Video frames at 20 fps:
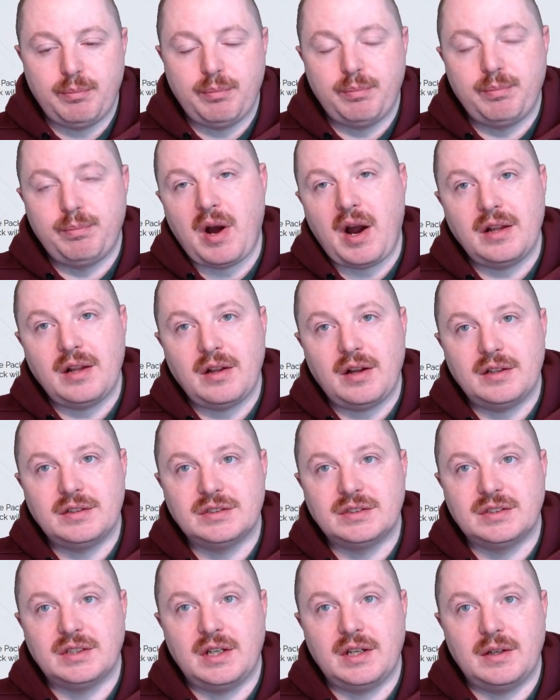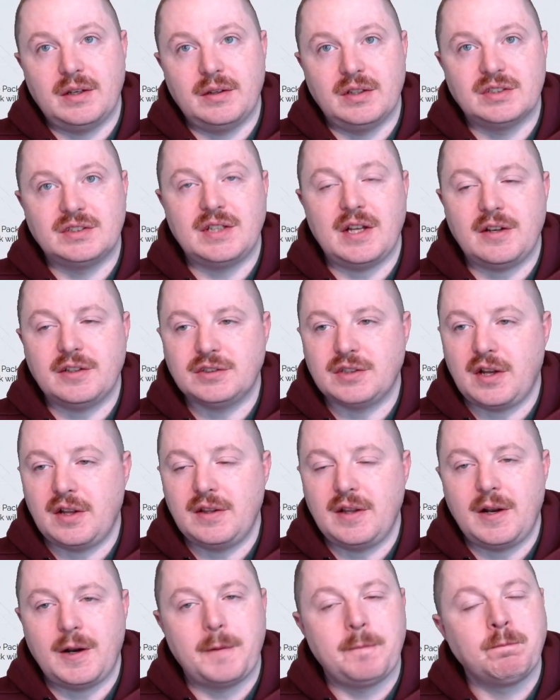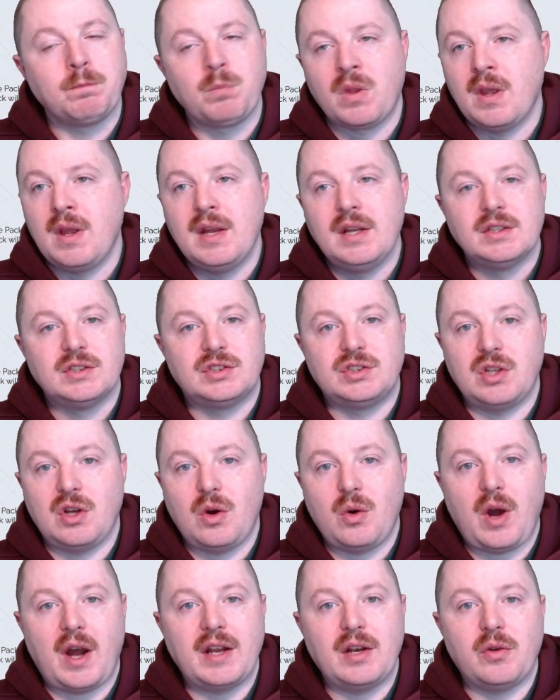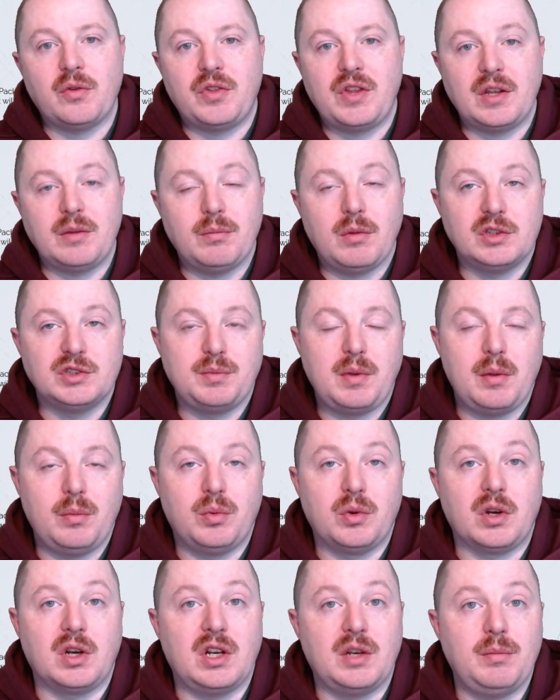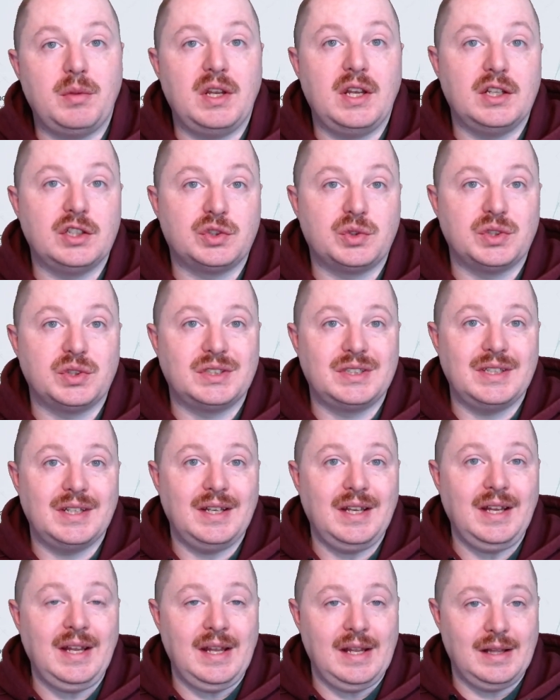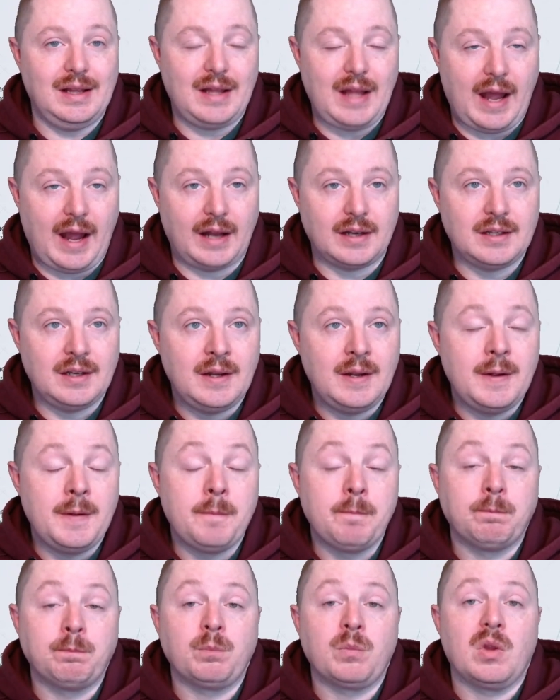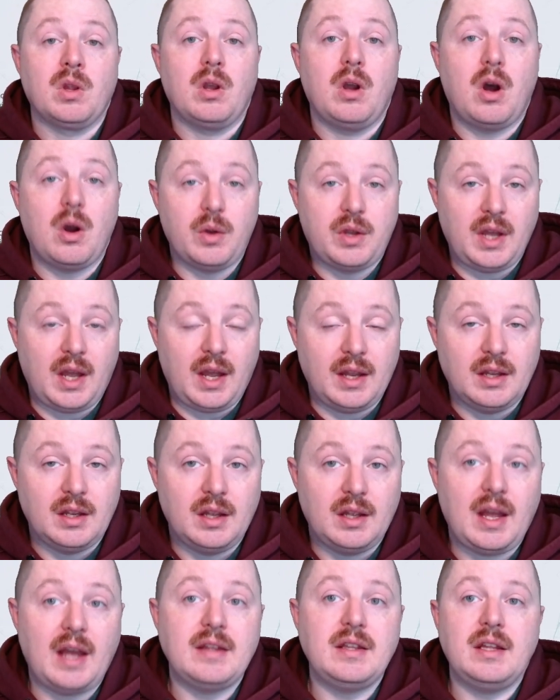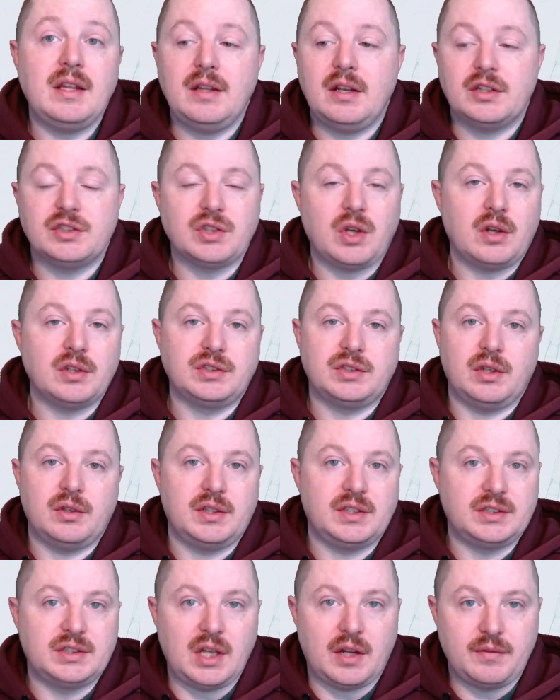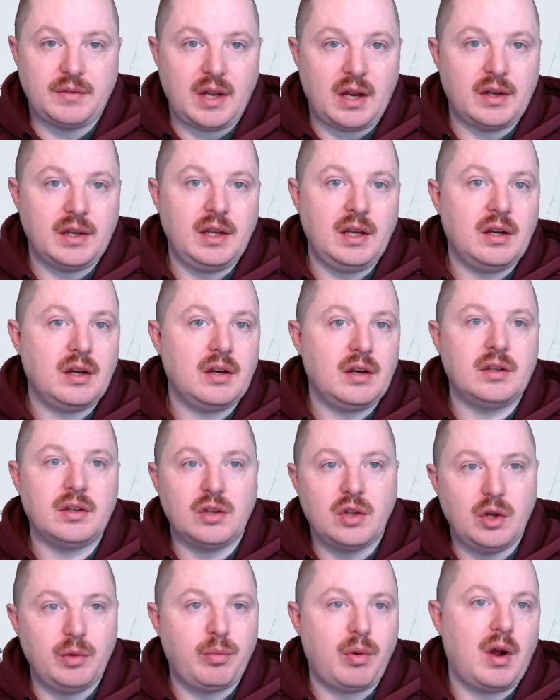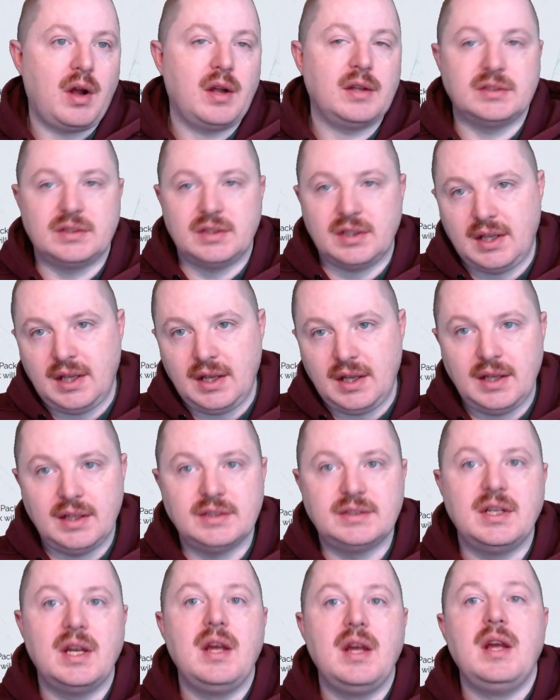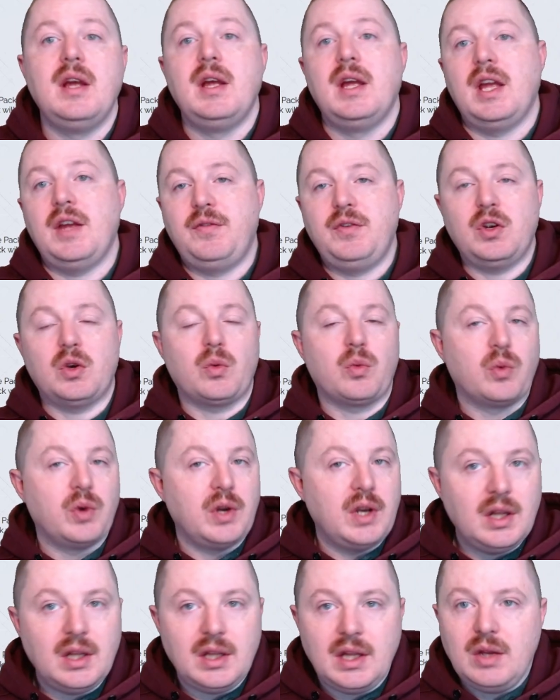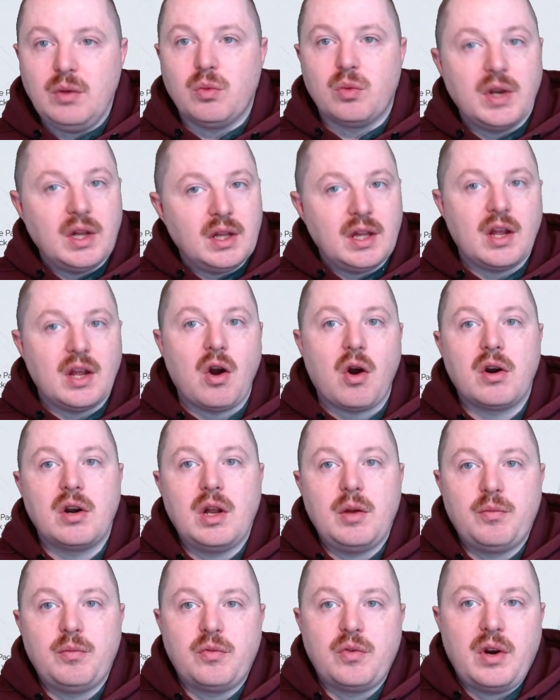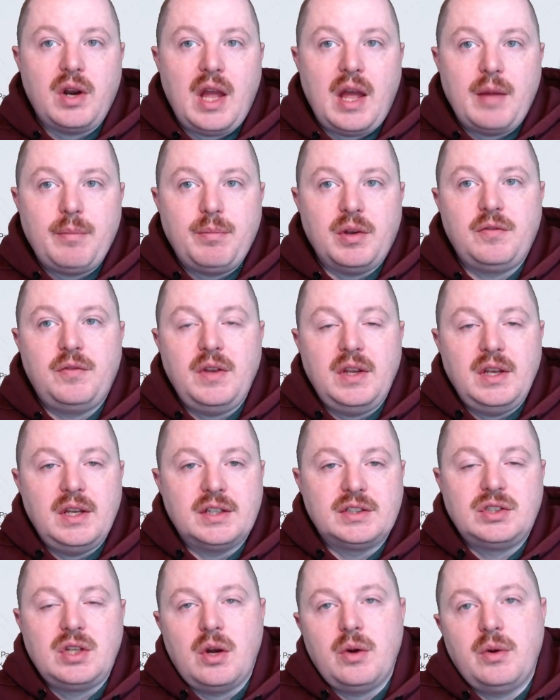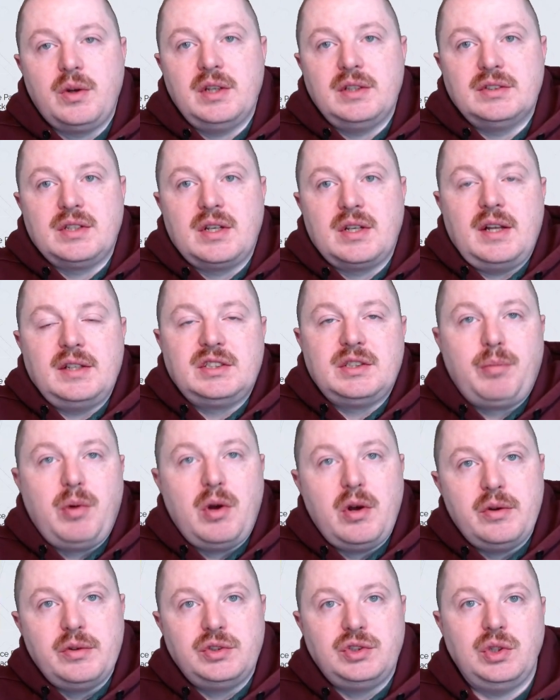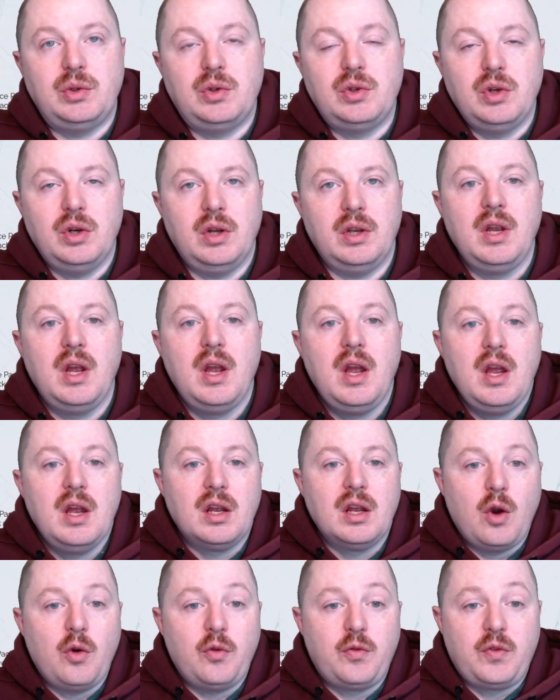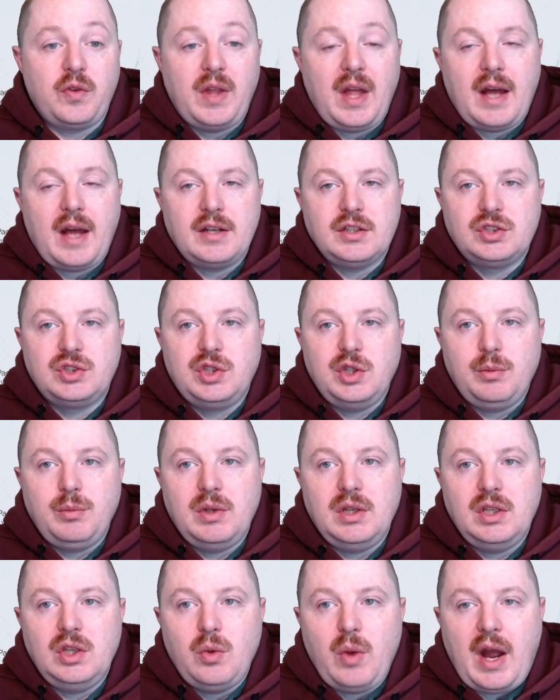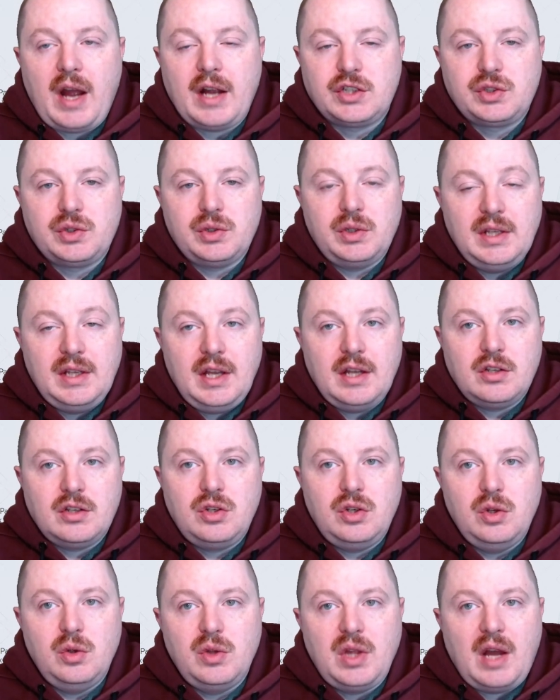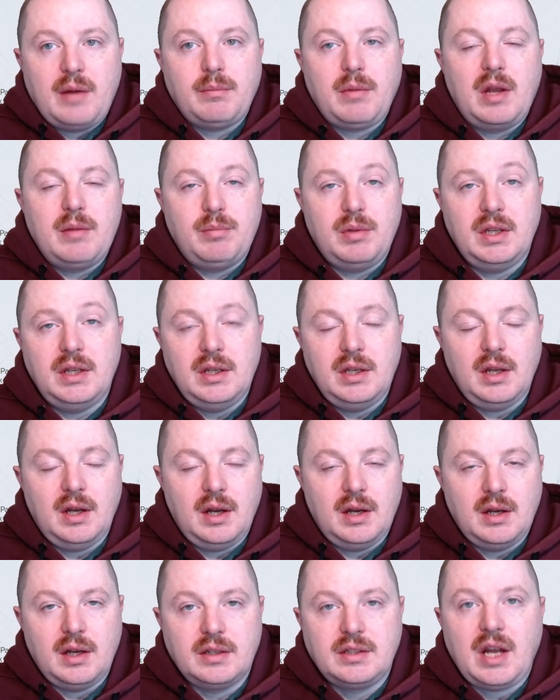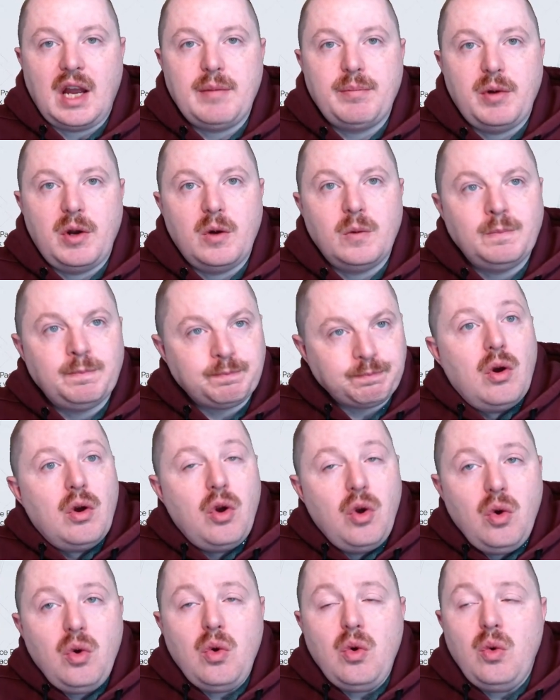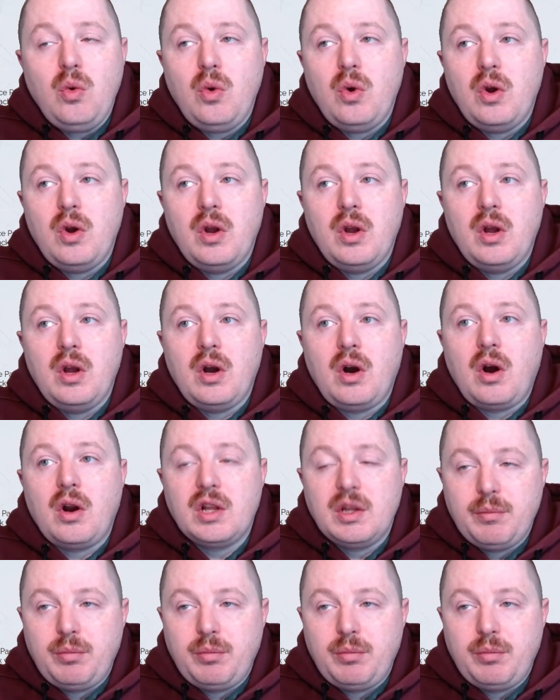pylons, nacelles on there. So I don't think most people are going to be interested in that. Okay, and then there's also the stuff down here, the coupons, the keys. If you're really, really hard up for Epic Phoenix tokens, and I suppose you could go for that, assuming you actually get 2. That might be a typo. Who are the